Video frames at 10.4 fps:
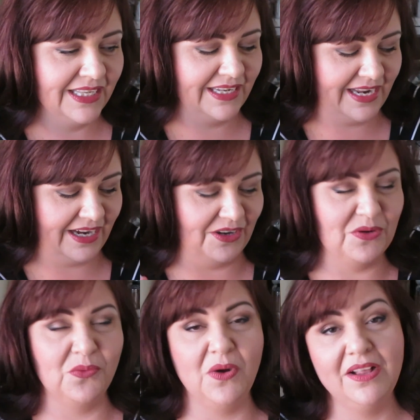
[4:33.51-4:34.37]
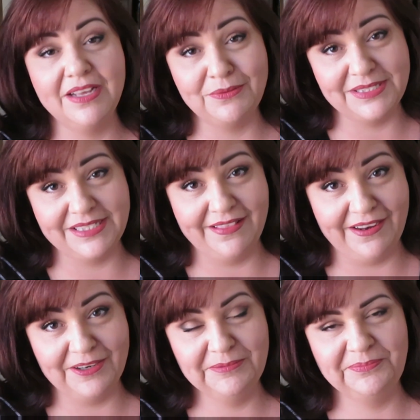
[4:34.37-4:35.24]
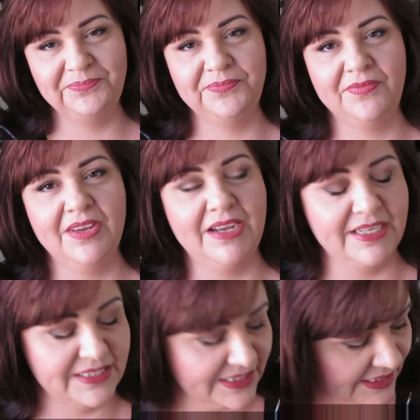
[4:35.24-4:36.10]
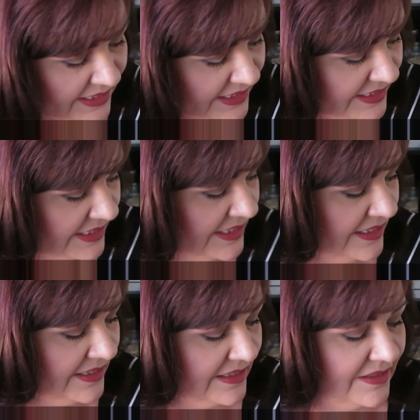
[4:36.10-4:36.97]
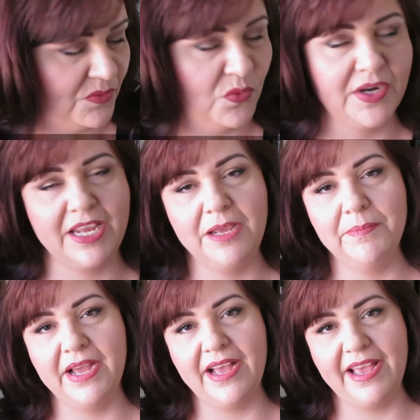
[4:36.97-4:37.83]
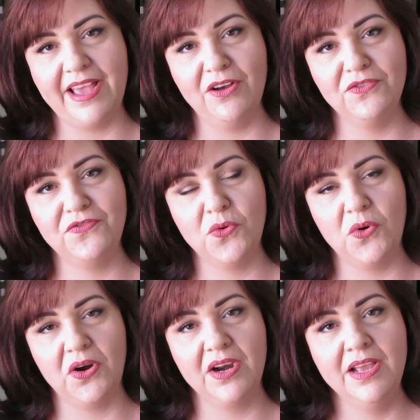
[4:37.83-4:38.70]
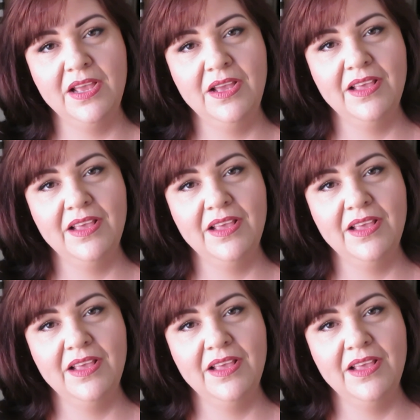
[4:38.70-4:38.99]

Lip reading: Now, while I was in there, I did want to keep my eye out for